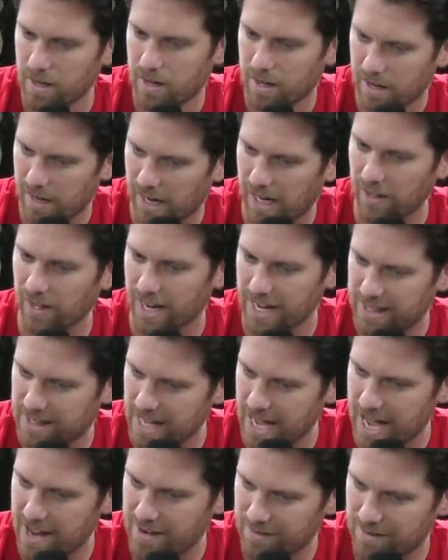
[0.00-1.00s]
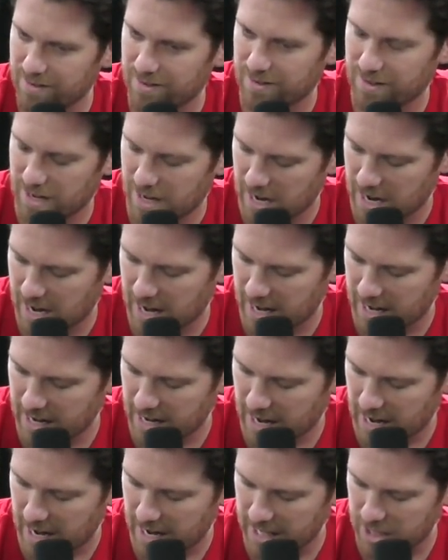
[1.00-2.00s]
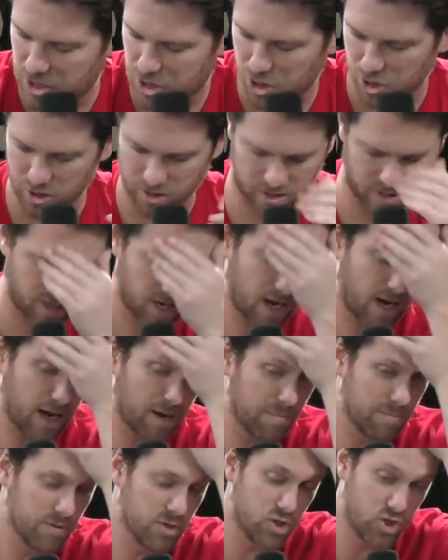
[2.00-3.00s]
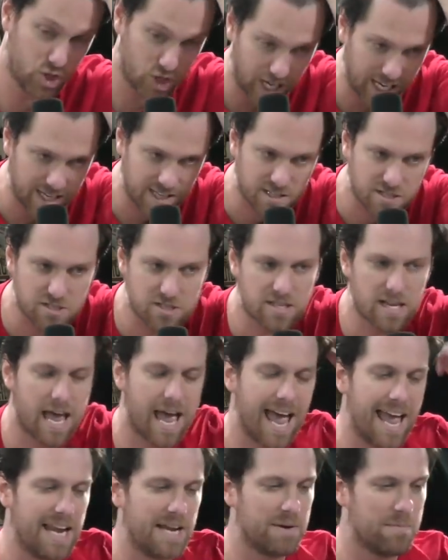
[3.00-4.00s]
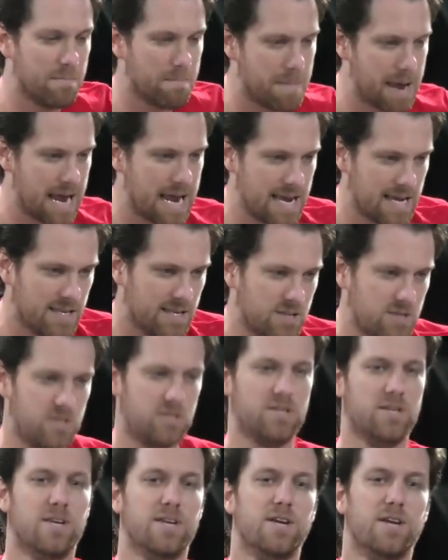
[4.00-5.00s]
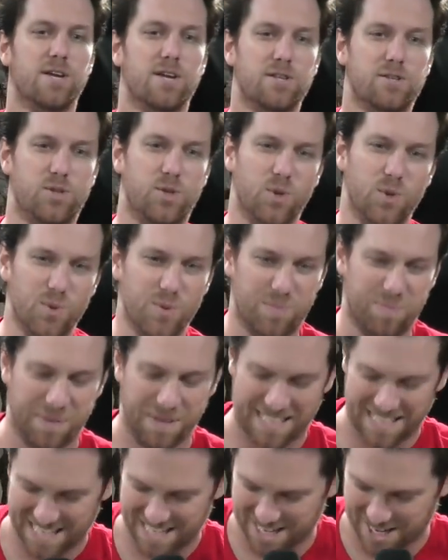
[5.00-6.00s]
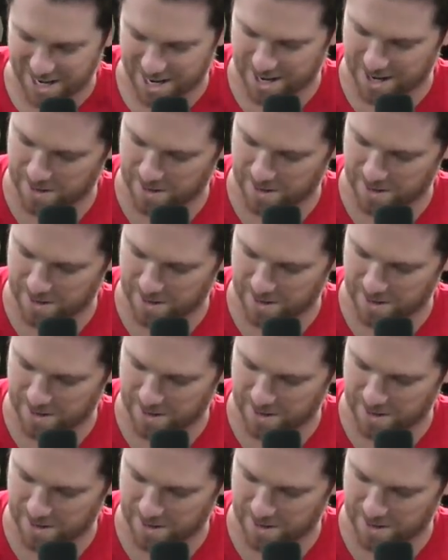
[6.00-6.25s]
I like that. I took Jinx and Maze to be